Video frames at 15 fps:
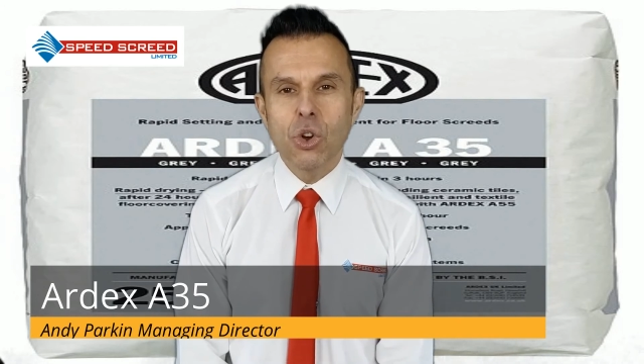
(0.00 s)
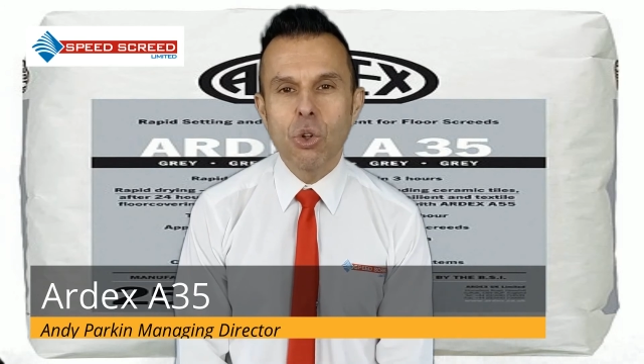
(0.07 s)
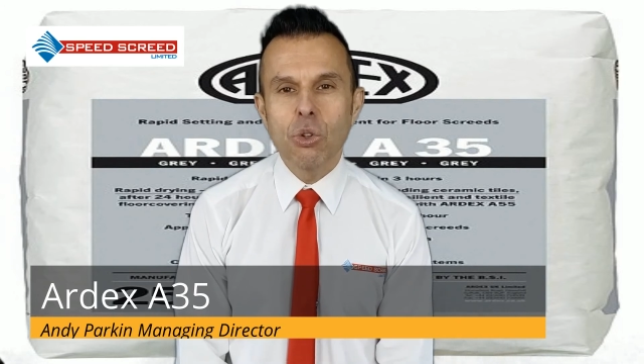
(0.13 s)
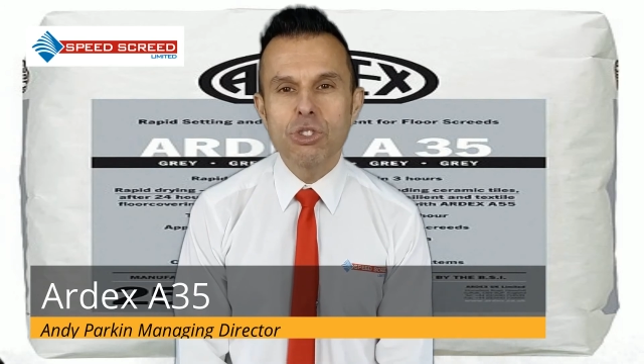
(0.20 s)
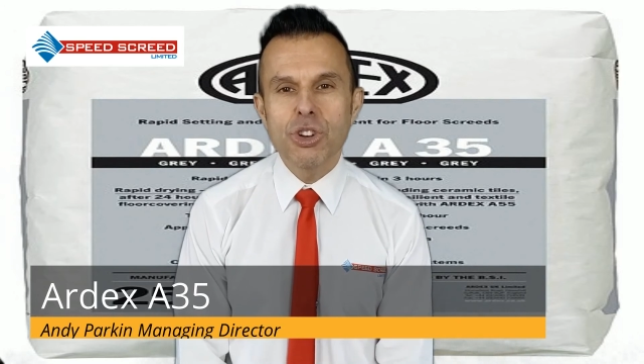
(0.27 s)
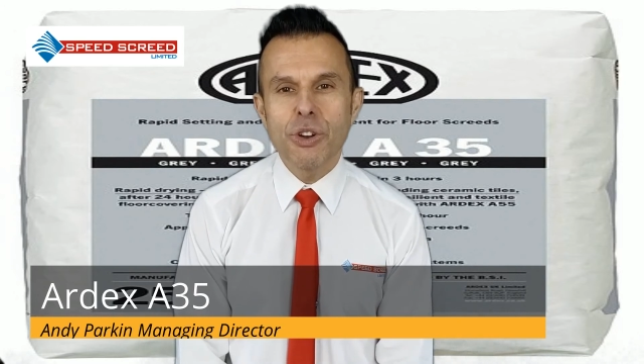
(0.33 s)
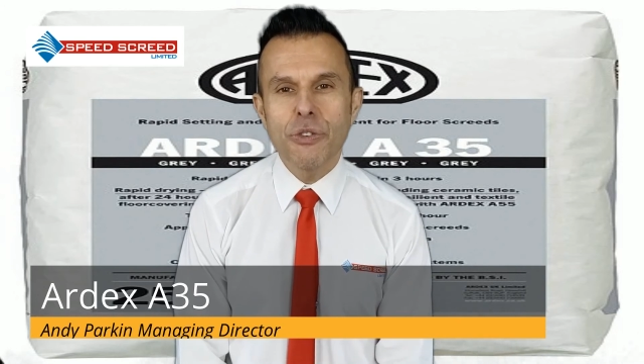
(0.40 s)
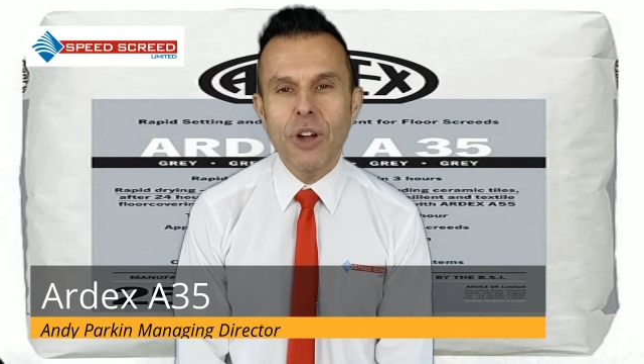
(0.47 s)

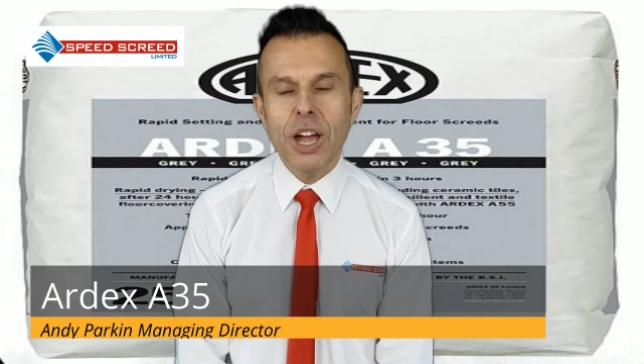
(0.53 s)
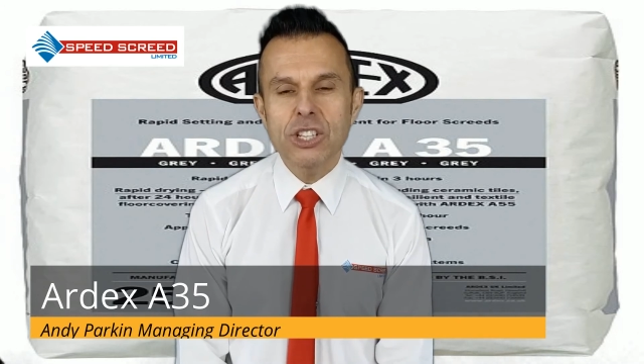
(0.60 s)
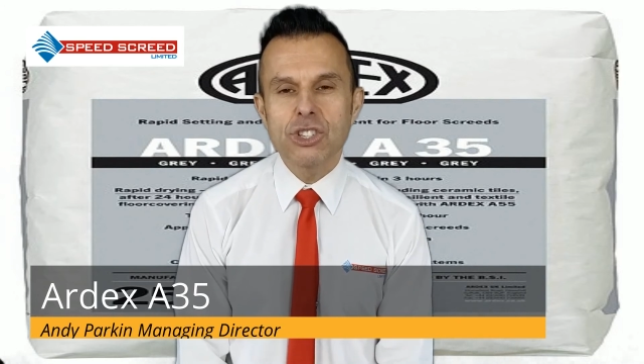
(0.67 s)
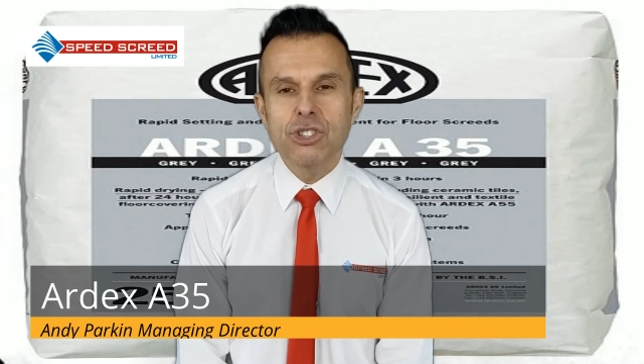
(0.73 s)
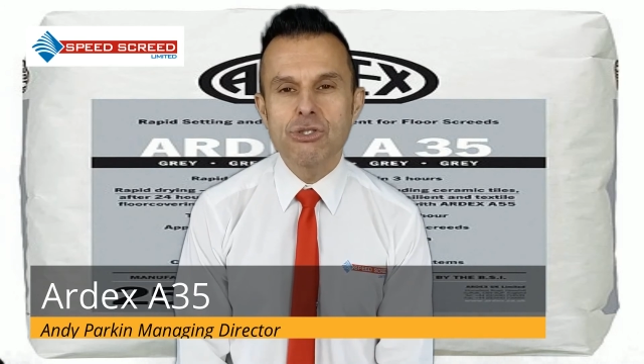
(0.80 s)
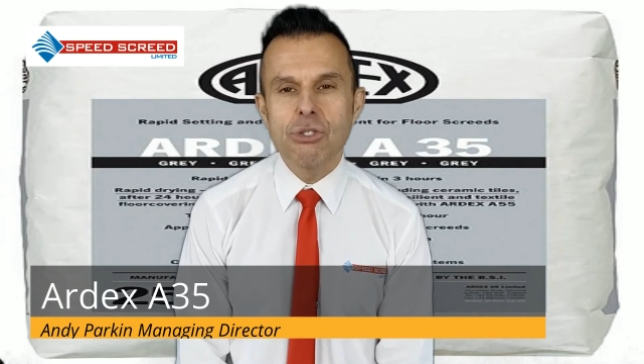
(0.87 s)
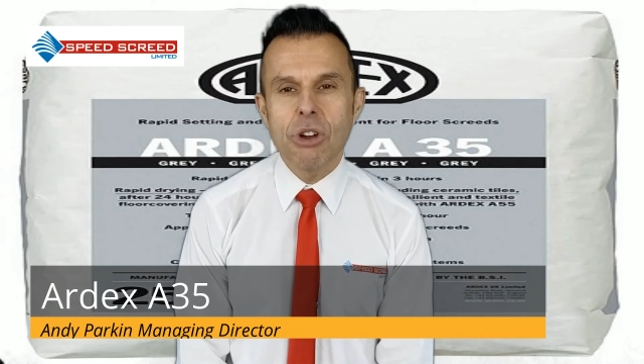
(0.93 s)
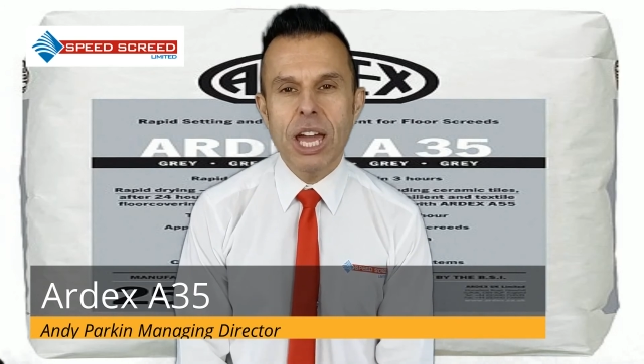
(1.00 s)

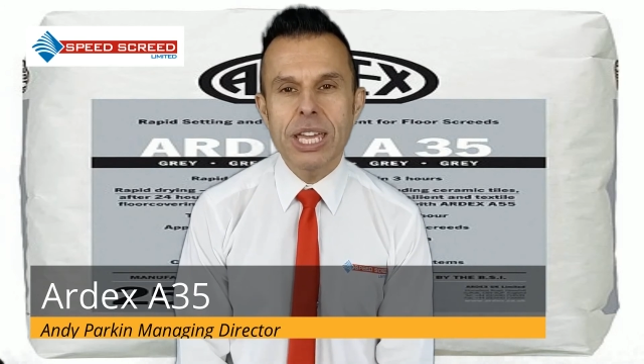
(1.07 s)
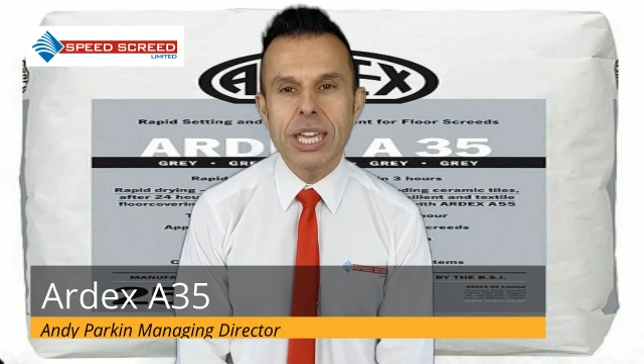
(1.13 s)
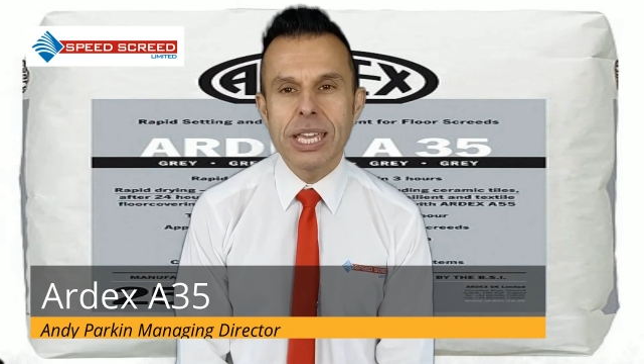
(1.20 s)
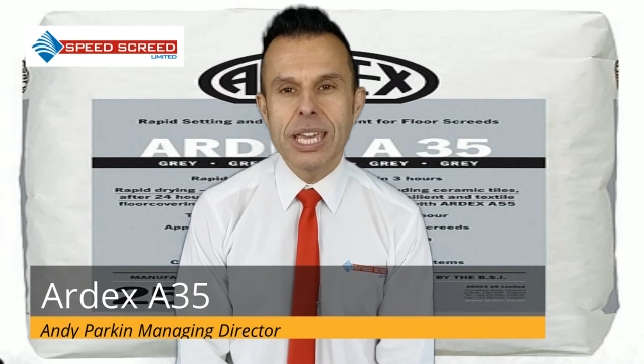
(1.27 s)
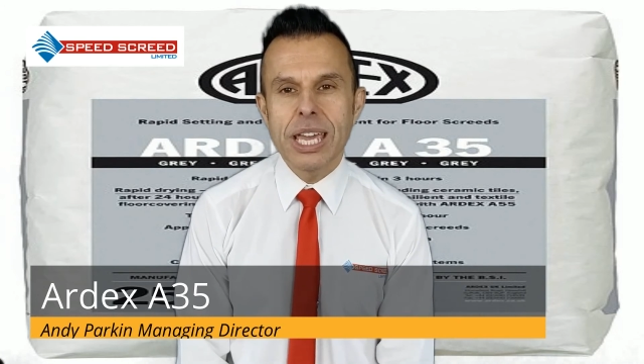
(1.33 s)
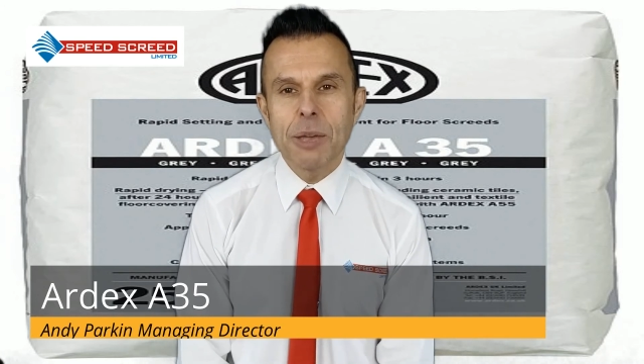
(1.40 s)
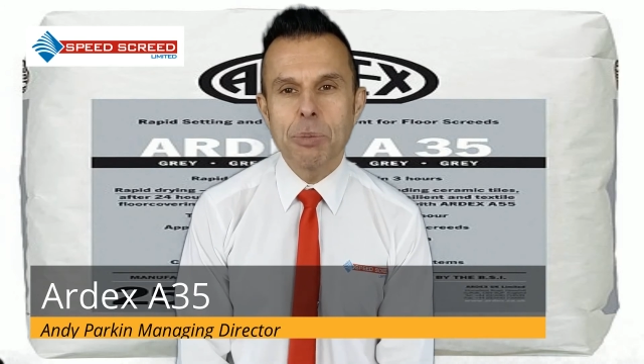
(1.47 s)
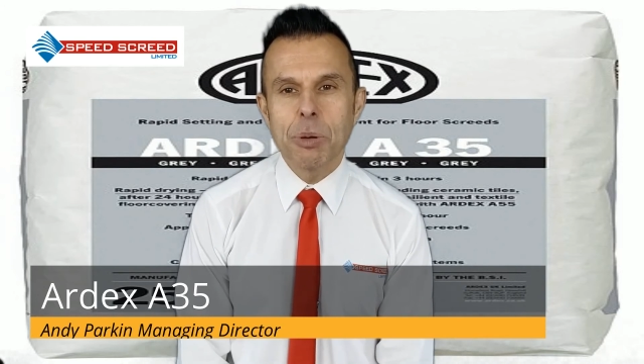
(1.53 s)
ultra-fast
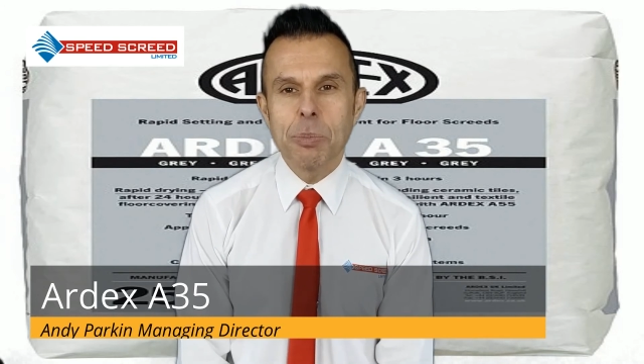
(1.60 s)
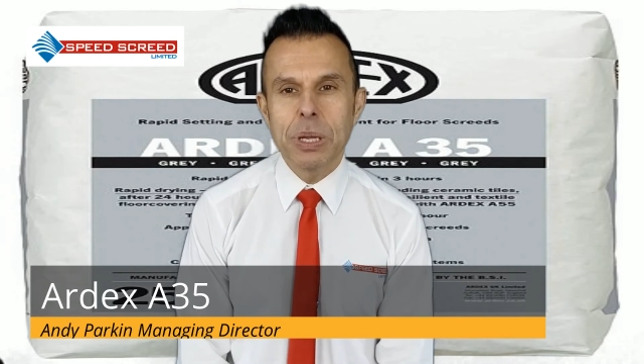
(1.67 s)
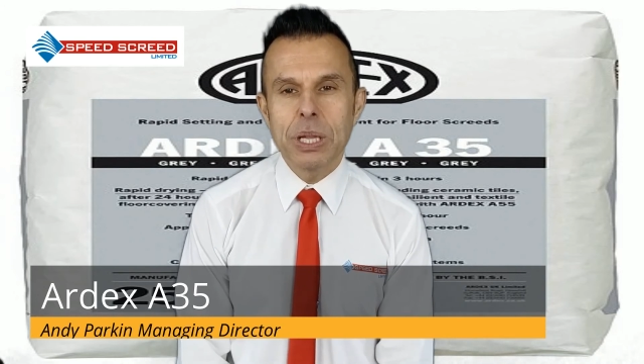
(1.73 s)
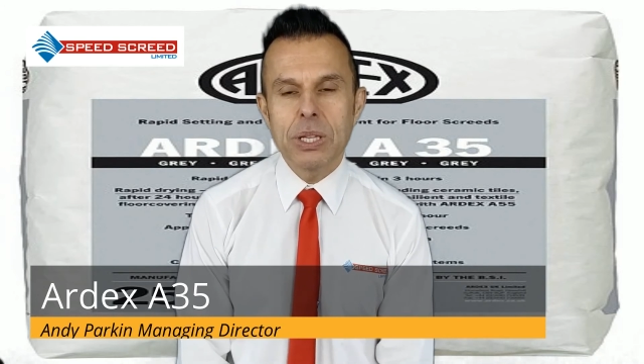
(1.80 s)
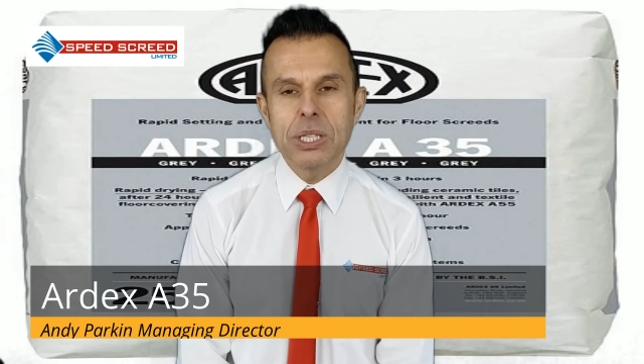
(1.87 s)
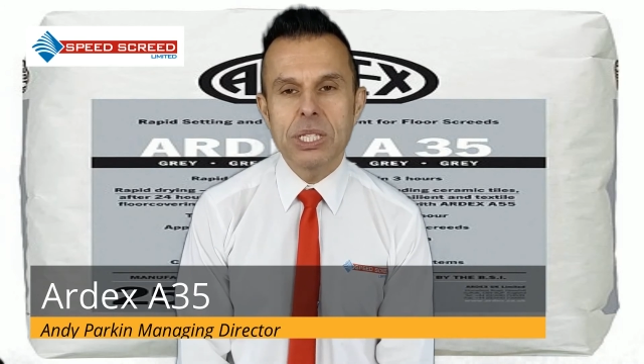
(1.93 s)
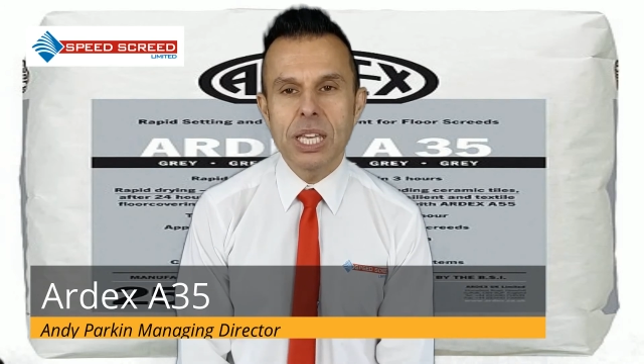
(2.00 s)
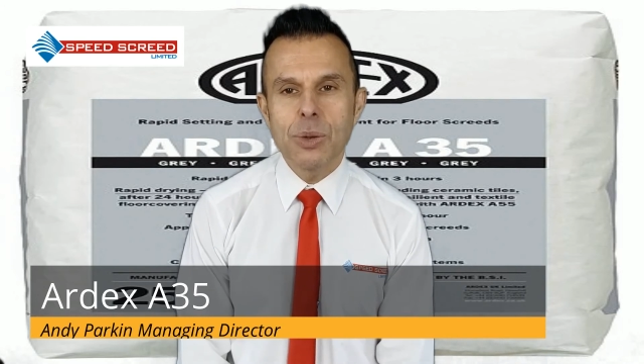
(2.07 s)
drying
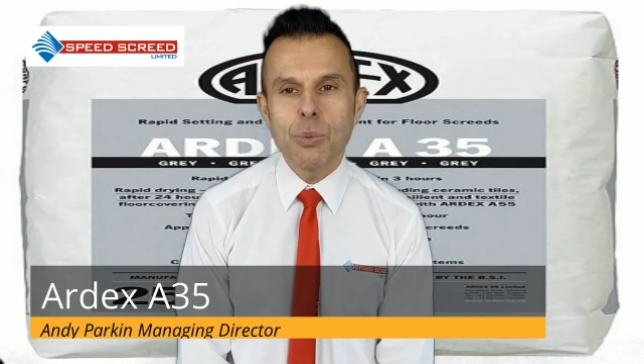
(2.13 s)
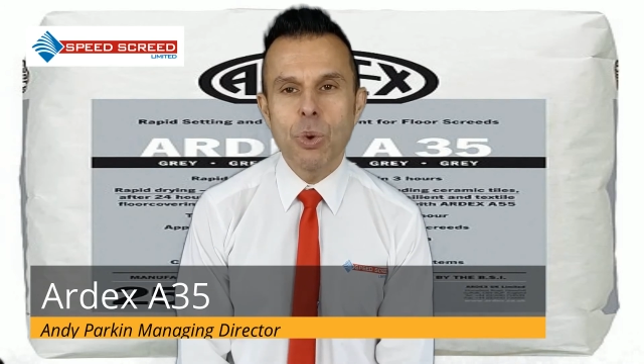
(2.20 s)
capability